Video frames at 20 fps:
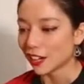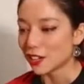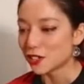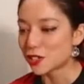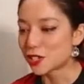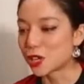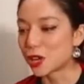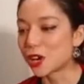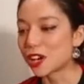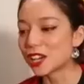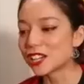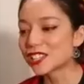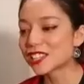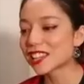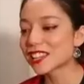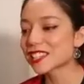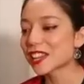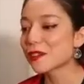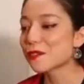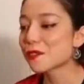George
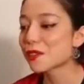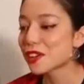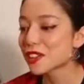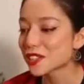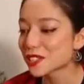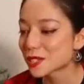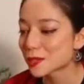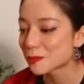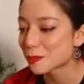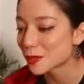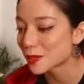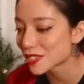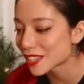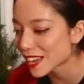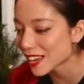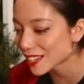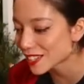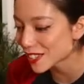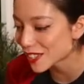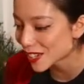says I wore the Spruce
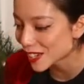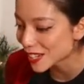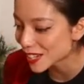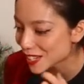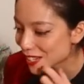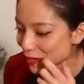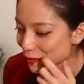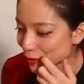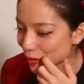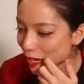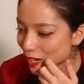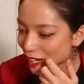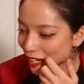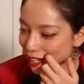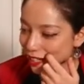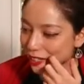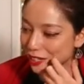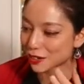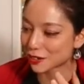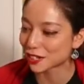X shirt to work and a
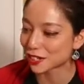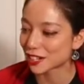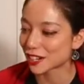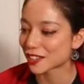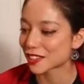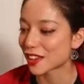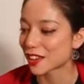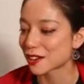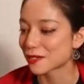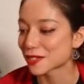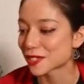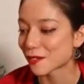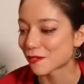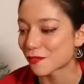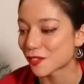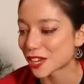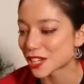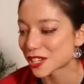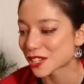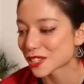coworker thought it was
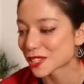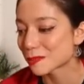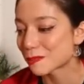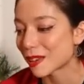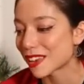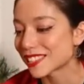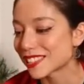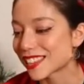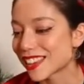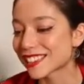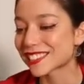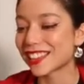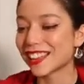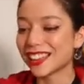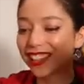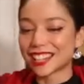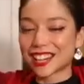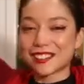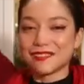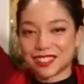official SpaceX
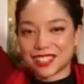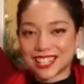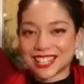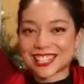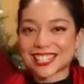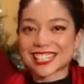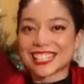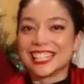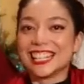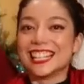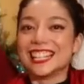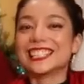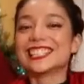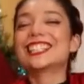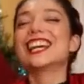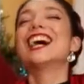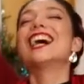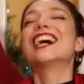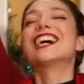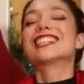holiday merch.
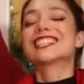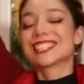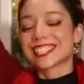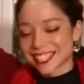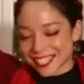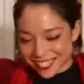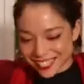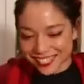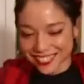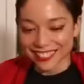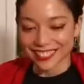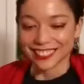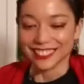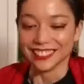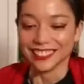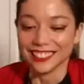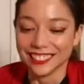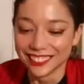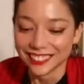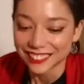Yes!
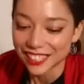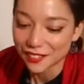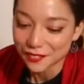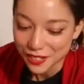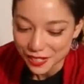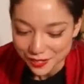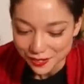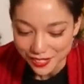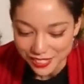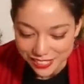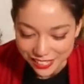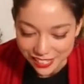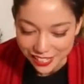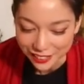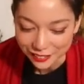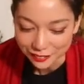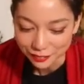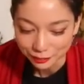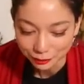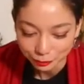That makes my
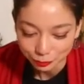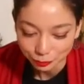day.